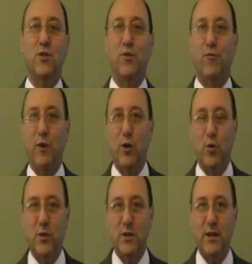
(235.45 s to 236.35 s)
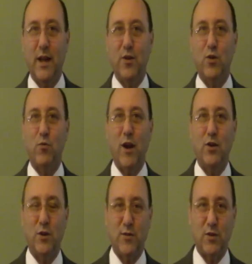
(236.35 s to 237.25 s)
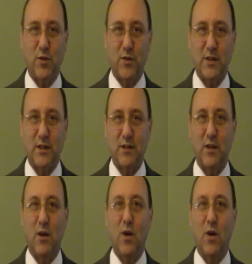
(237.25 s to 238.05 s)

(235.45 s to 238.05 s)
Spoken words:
to the frequency and duration of services.